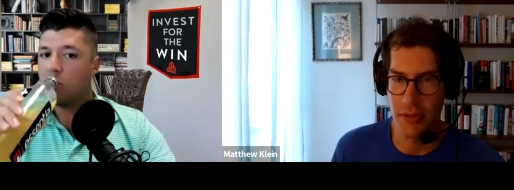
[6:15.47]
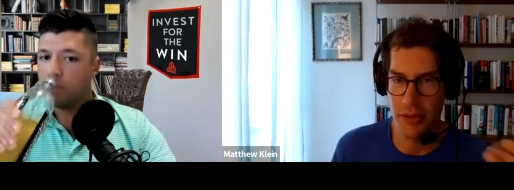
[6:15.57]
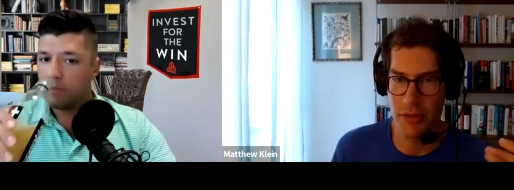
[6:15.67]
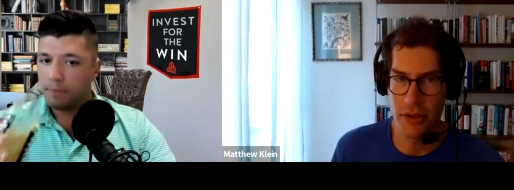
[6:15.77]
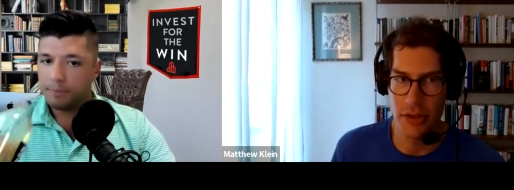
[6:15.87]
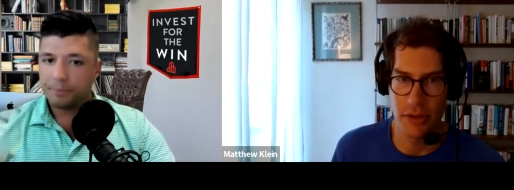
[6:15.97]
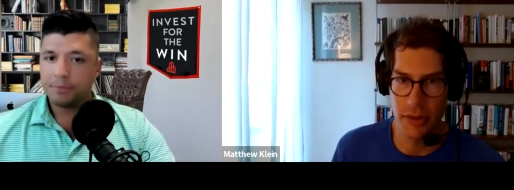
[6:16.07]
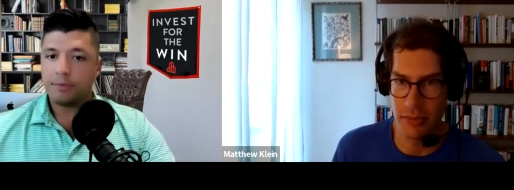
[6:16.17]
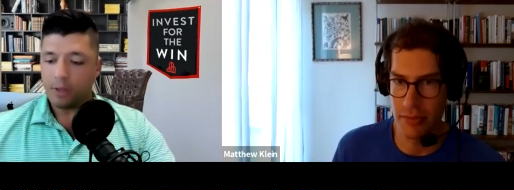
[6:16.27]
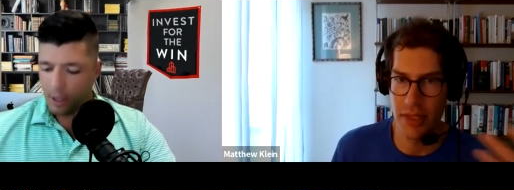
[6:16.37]
Speaker 1: I was introduced to
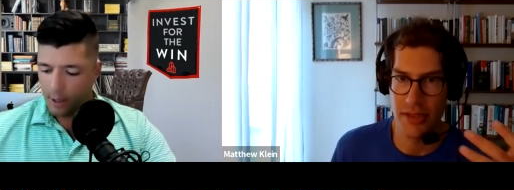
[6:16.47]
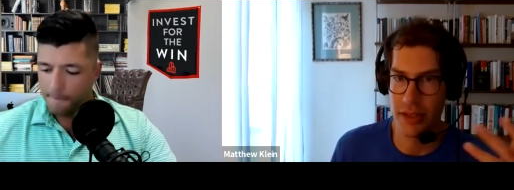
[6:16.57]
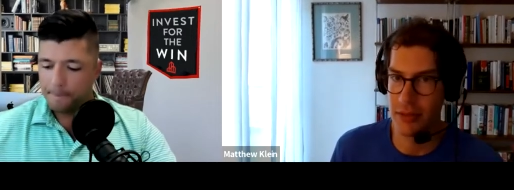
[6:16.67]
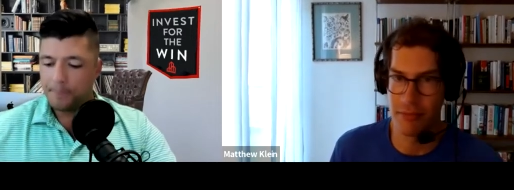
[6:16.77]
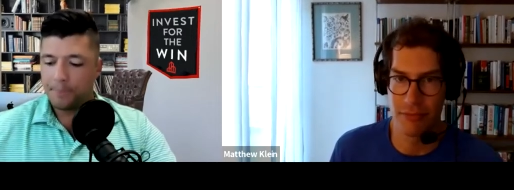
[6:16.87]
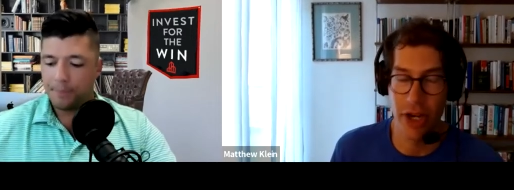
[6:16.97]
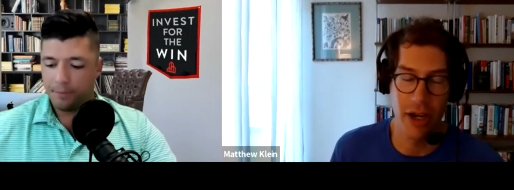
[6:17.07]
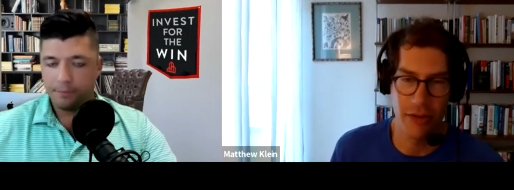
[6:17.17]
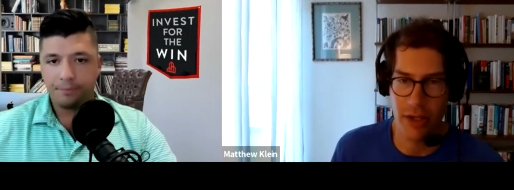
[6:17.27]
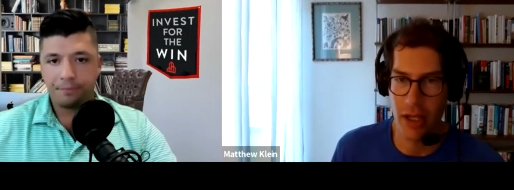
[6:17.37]
it basically right
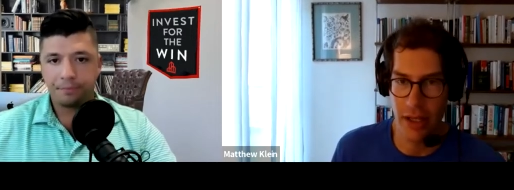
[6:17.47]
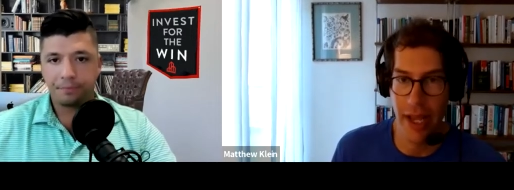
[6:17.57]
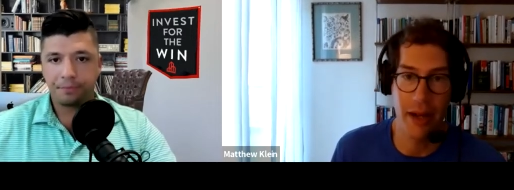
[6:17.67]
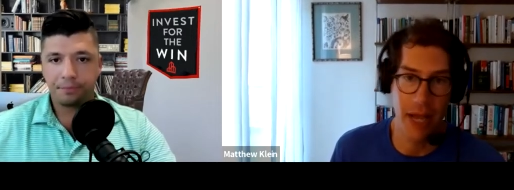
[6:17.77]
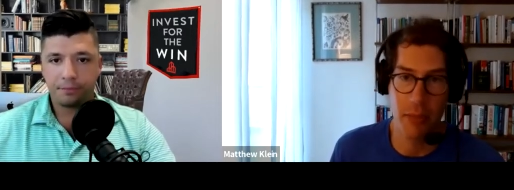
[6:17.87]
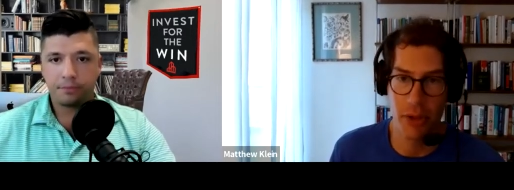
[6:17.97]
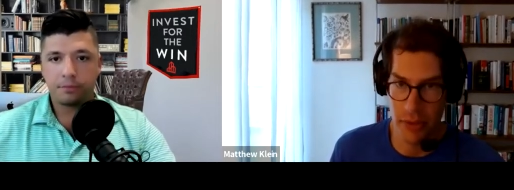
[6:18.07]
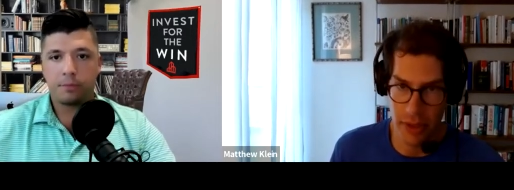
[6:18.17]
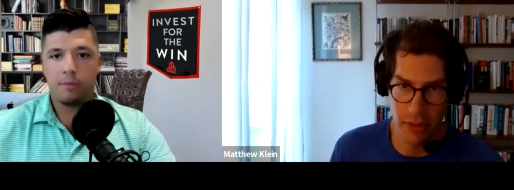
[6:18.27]
out of college at, at Bridgewater.